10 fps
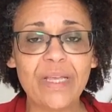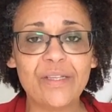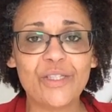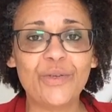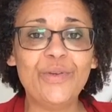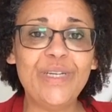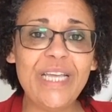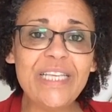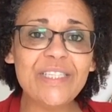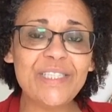So you
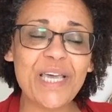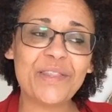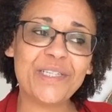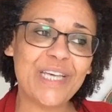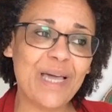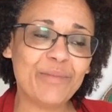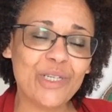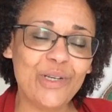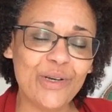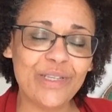need to take the time to
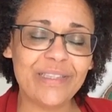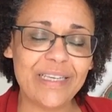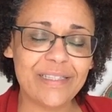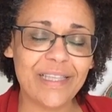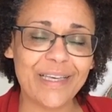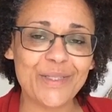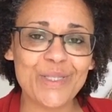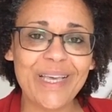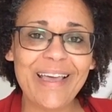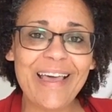look at these
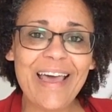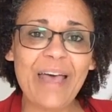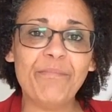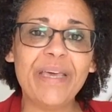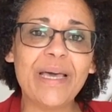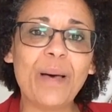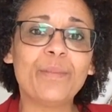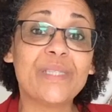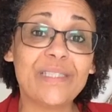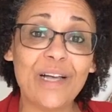things and
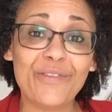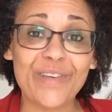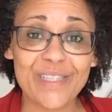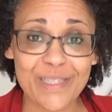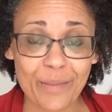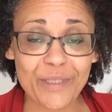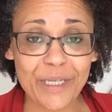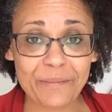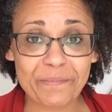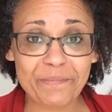become
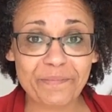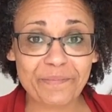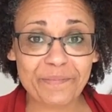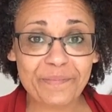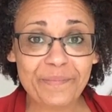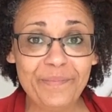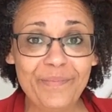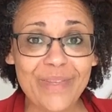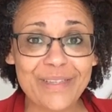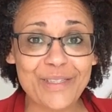self-accepting.
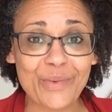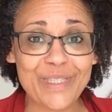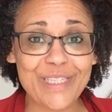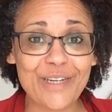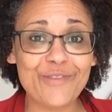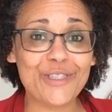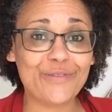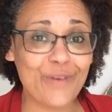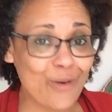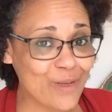So instead of
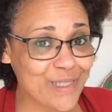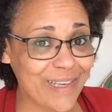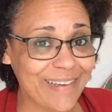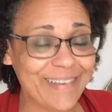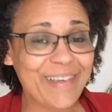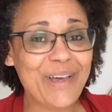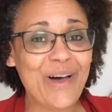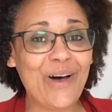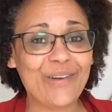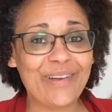just focusing
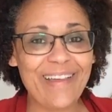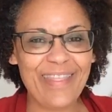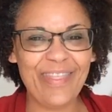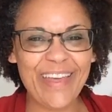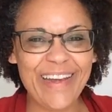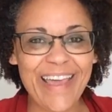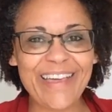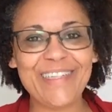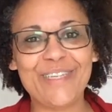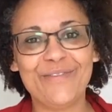on the
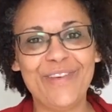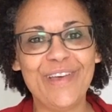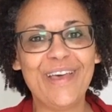negative,